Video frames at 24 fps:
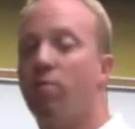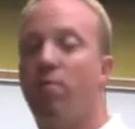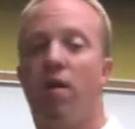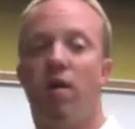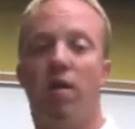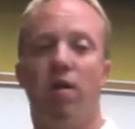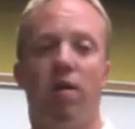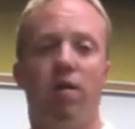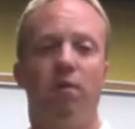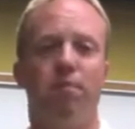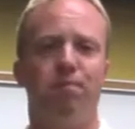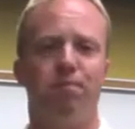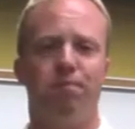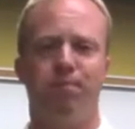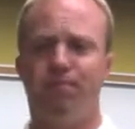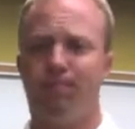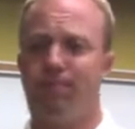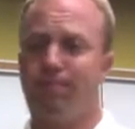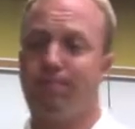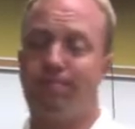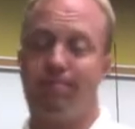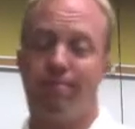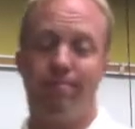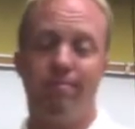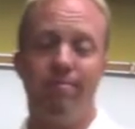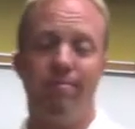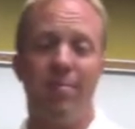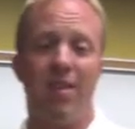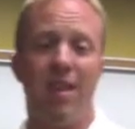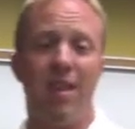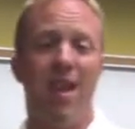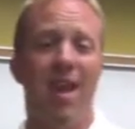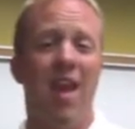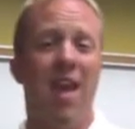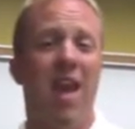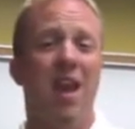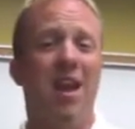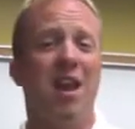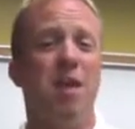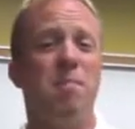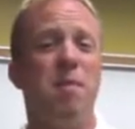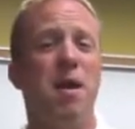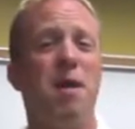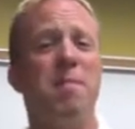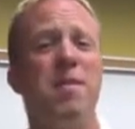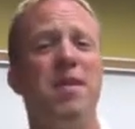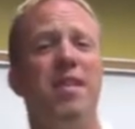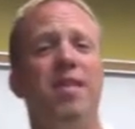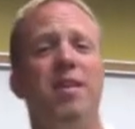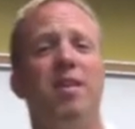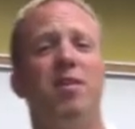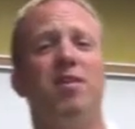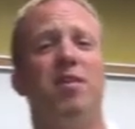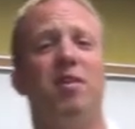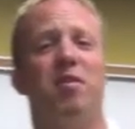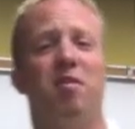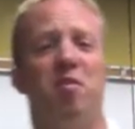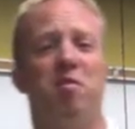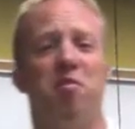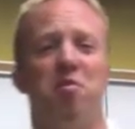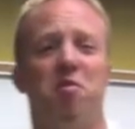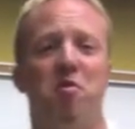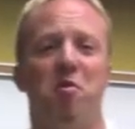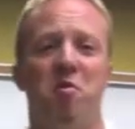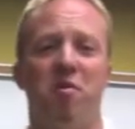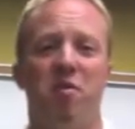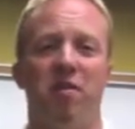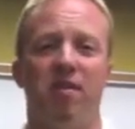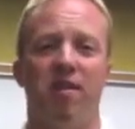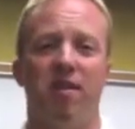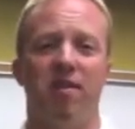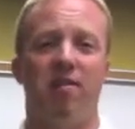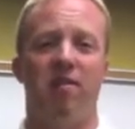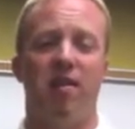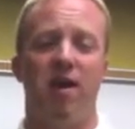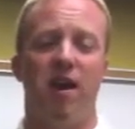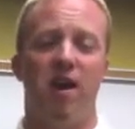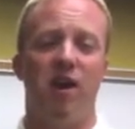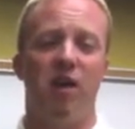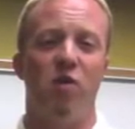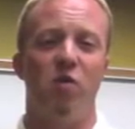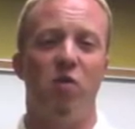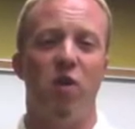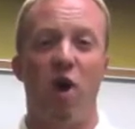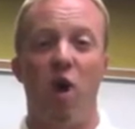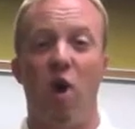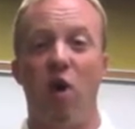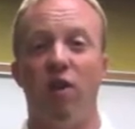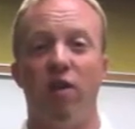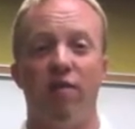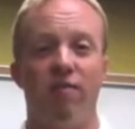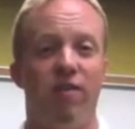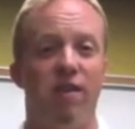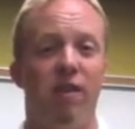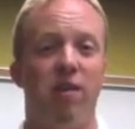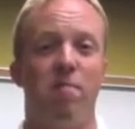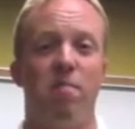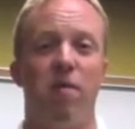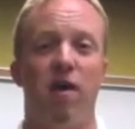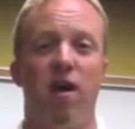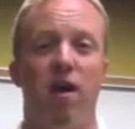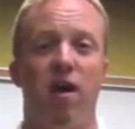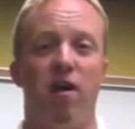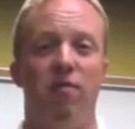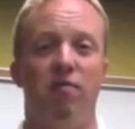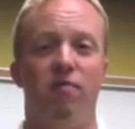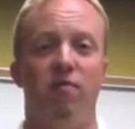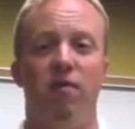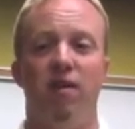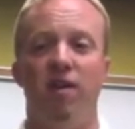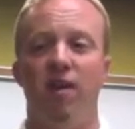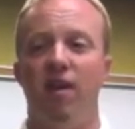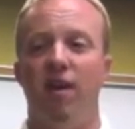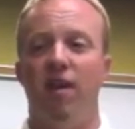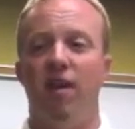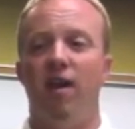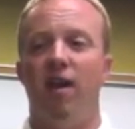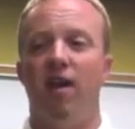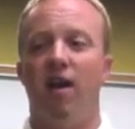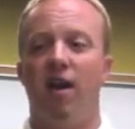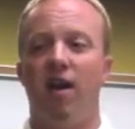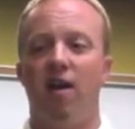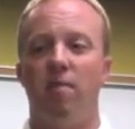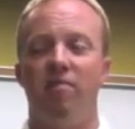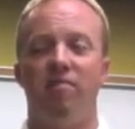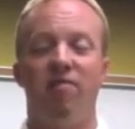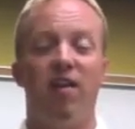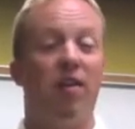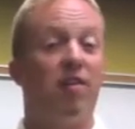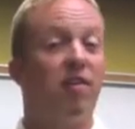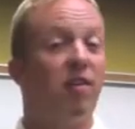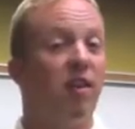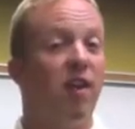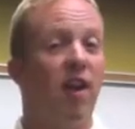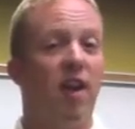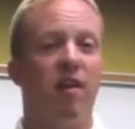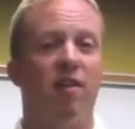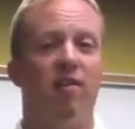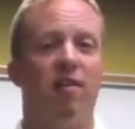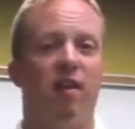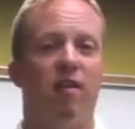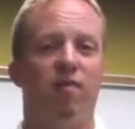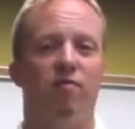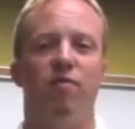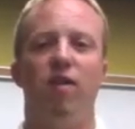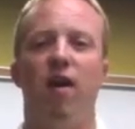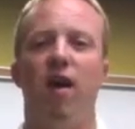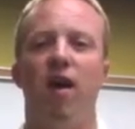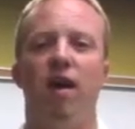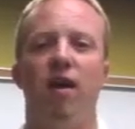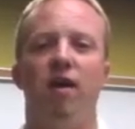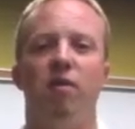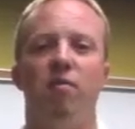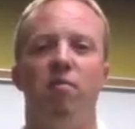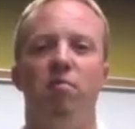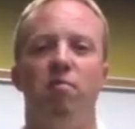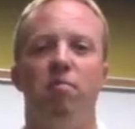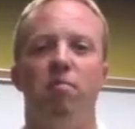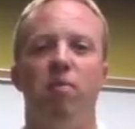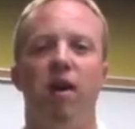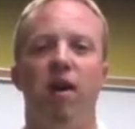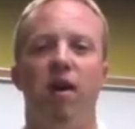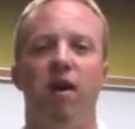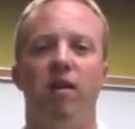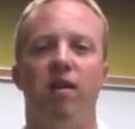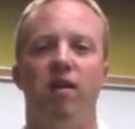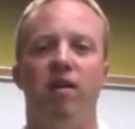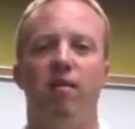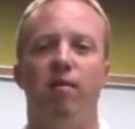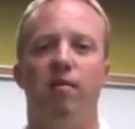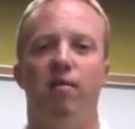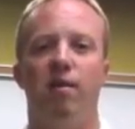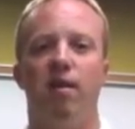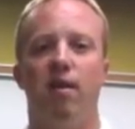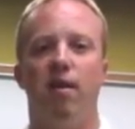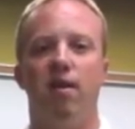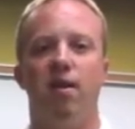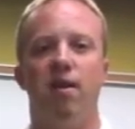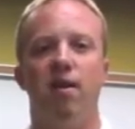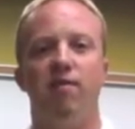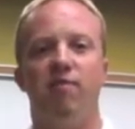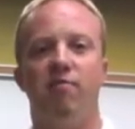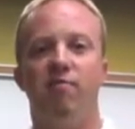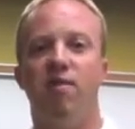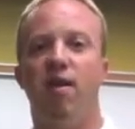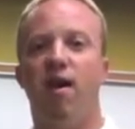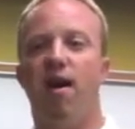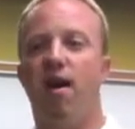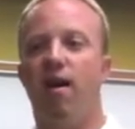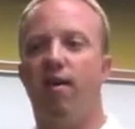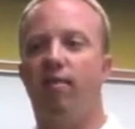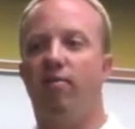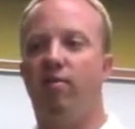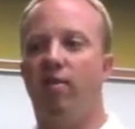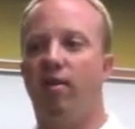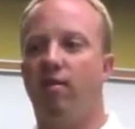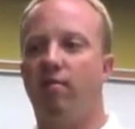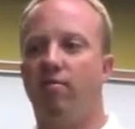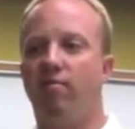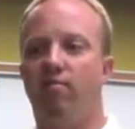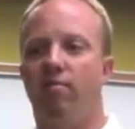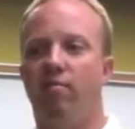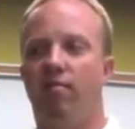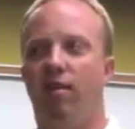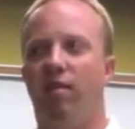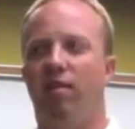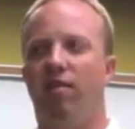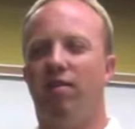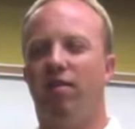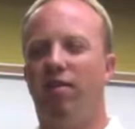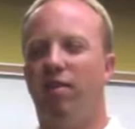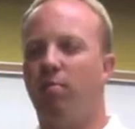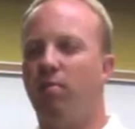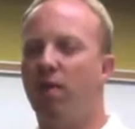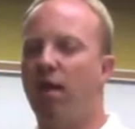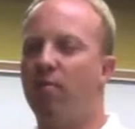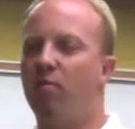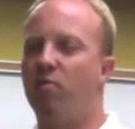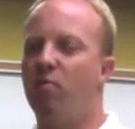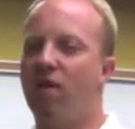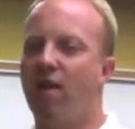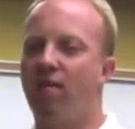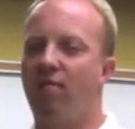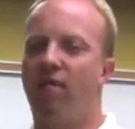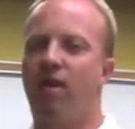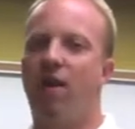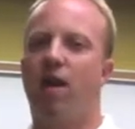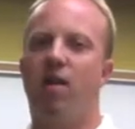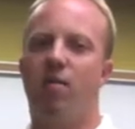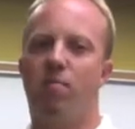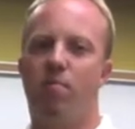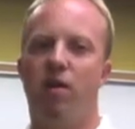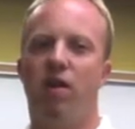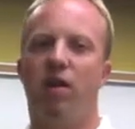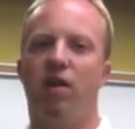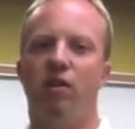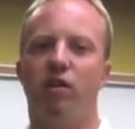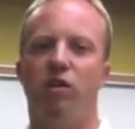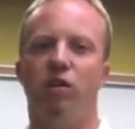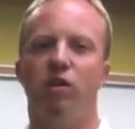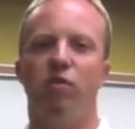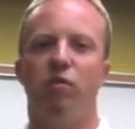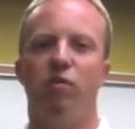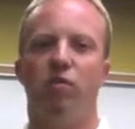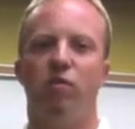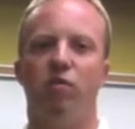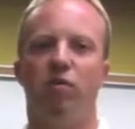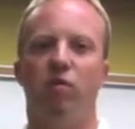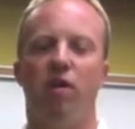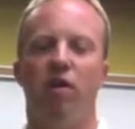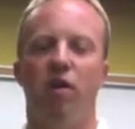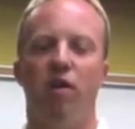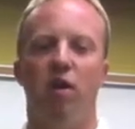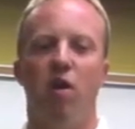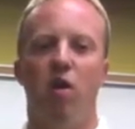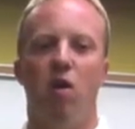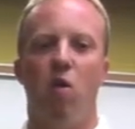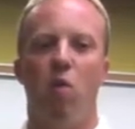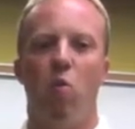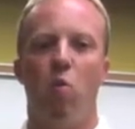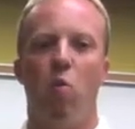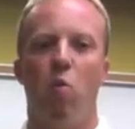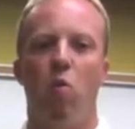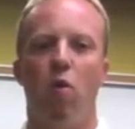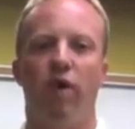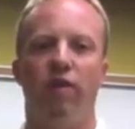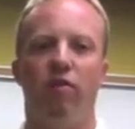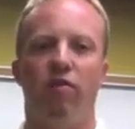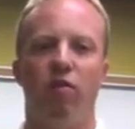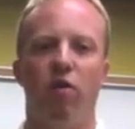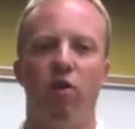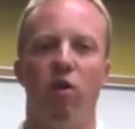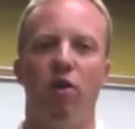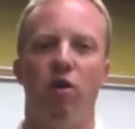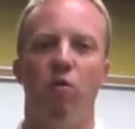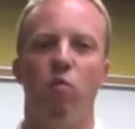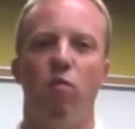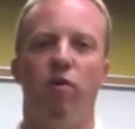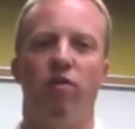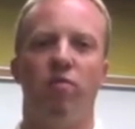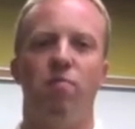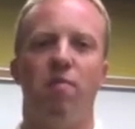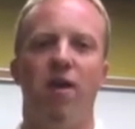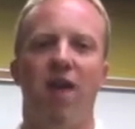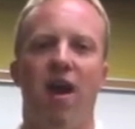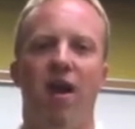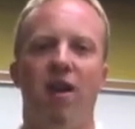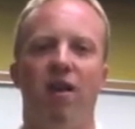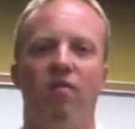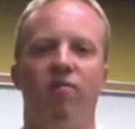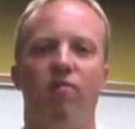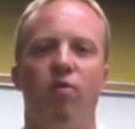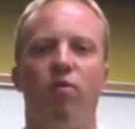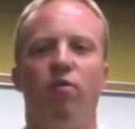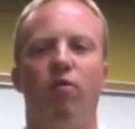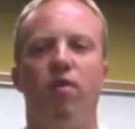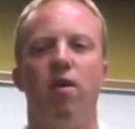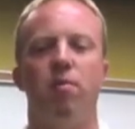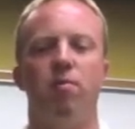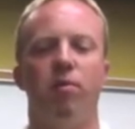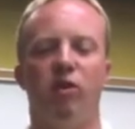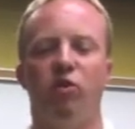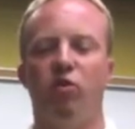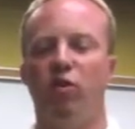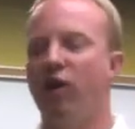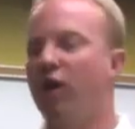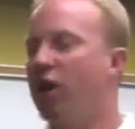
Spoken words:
punk. Now maybe this is a store that's kind of doing all of the above. If that's the case, that's fine. But if not, then sometimes we have to kind of pick and choose what's good and what's bad as far as imagery